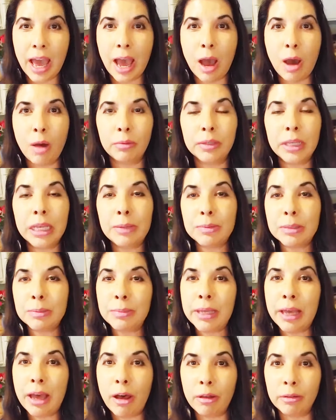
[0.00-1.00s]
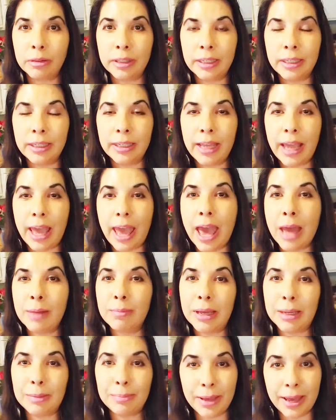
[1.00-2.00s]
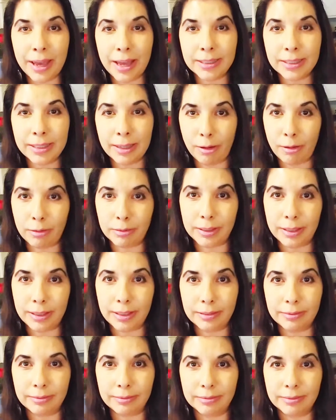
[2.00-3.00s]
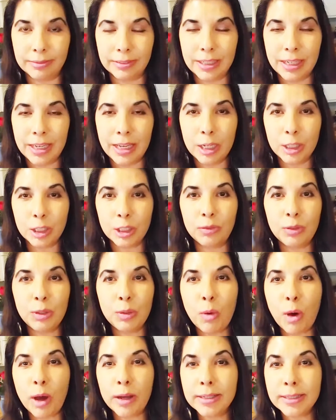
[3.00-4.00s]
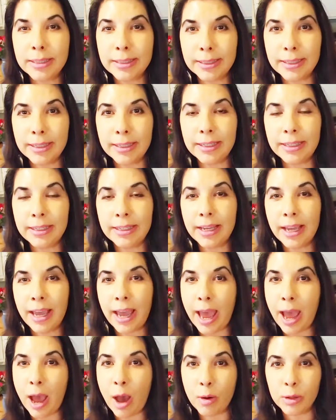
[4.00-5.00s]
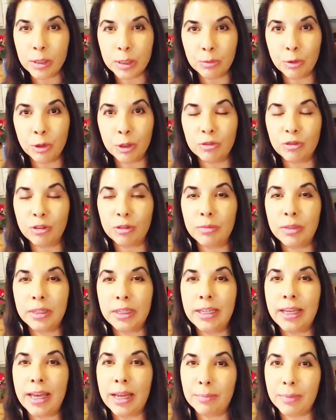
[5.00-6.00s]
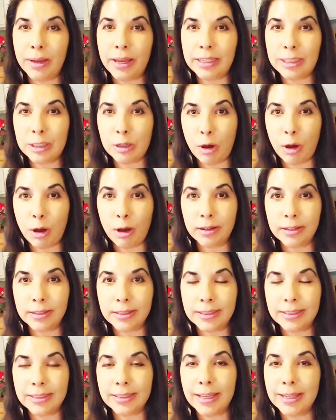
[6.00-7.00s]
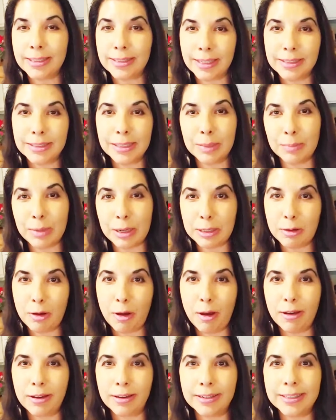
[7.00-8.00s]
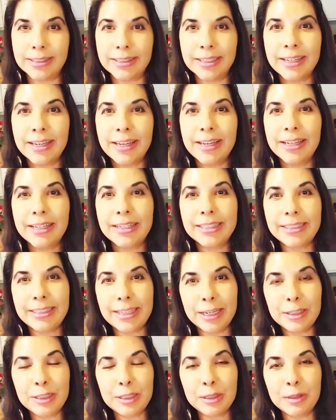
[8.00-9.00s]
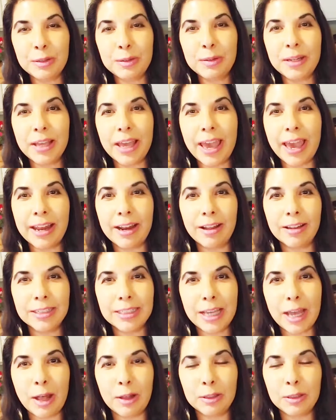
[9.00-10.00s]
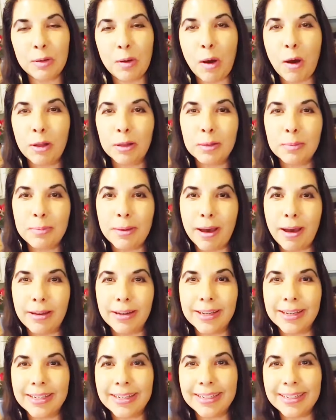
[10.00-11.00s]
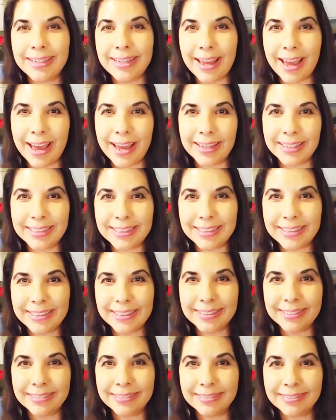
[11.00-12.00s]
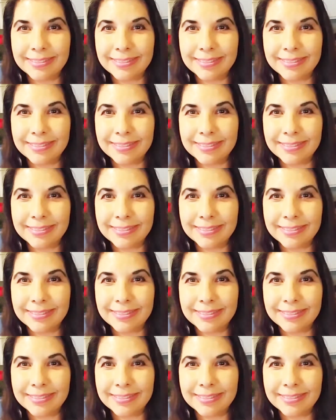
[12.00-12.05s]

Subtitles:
how it keeps me healthy and my pets healthy. So if you want to see how it's worked for me and my dogs, yes, I said my dogs, stay tuned and I'll tell you all about it next.